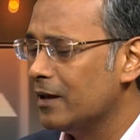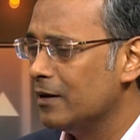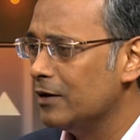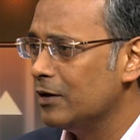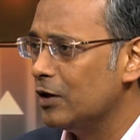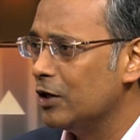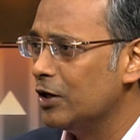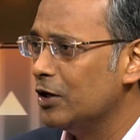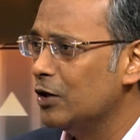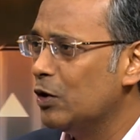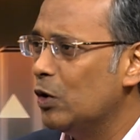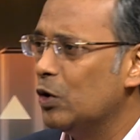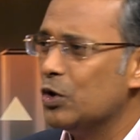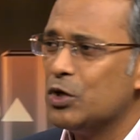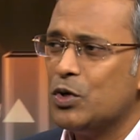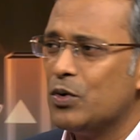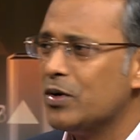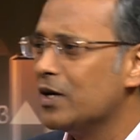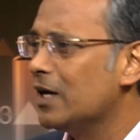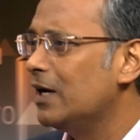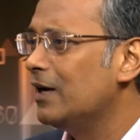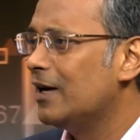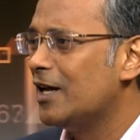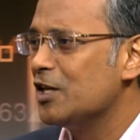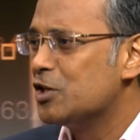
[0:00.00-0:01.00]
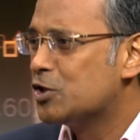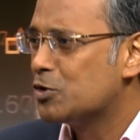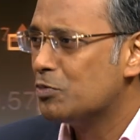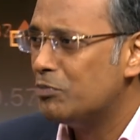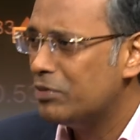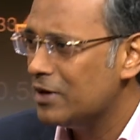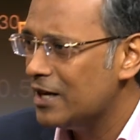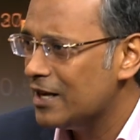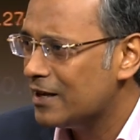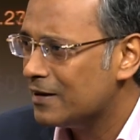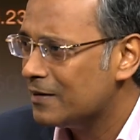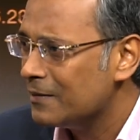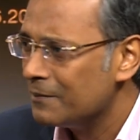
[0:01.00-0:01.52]
during a lunch
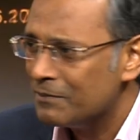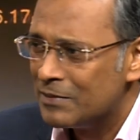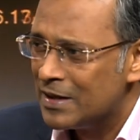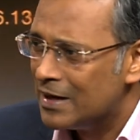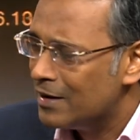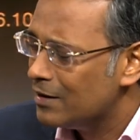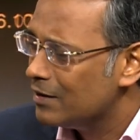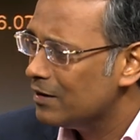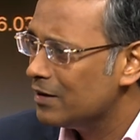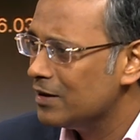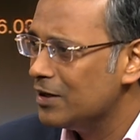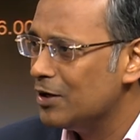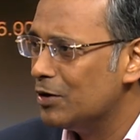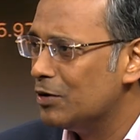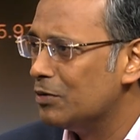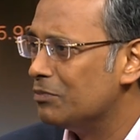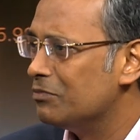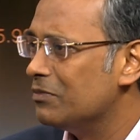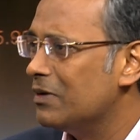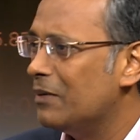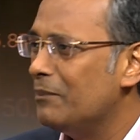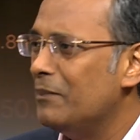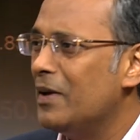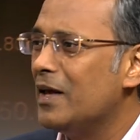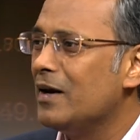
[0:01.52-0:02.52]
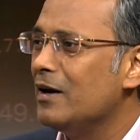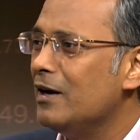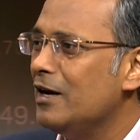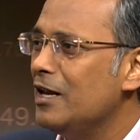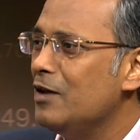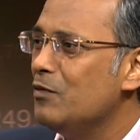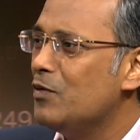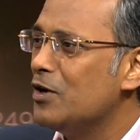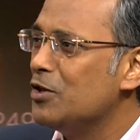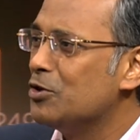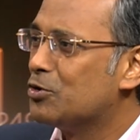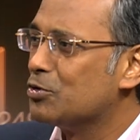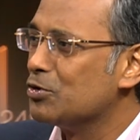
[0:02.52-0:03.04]
break,
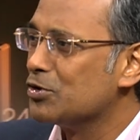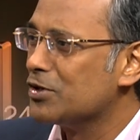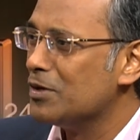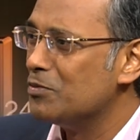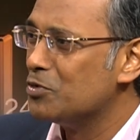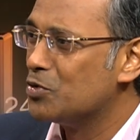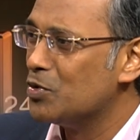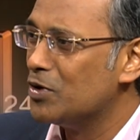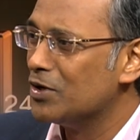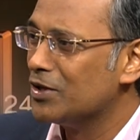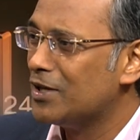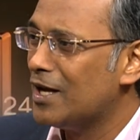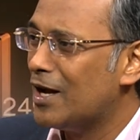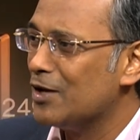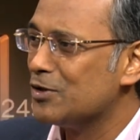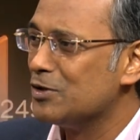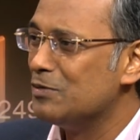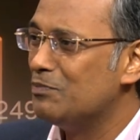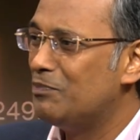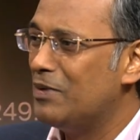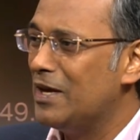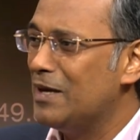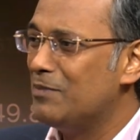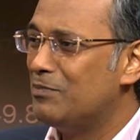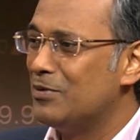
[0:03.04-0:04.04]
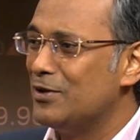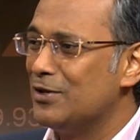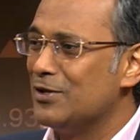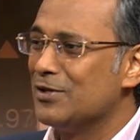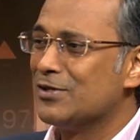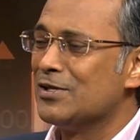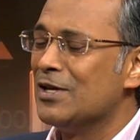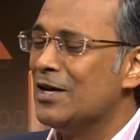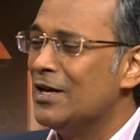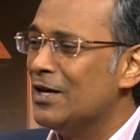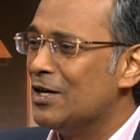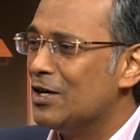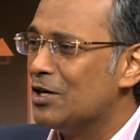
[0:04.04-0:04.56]
merrily went through some 200,000
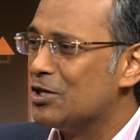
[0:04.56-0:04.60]
papers,